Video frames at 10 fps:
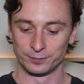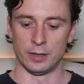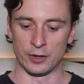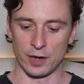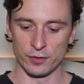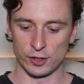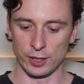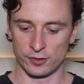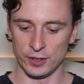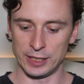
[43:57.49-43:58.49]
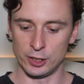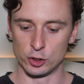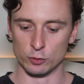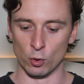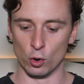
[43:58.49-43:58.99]
Now, the other thing I think he can
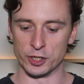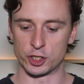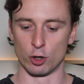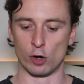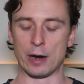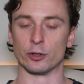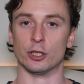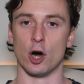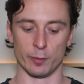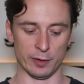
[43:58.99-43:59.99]
do more is throw around the guard a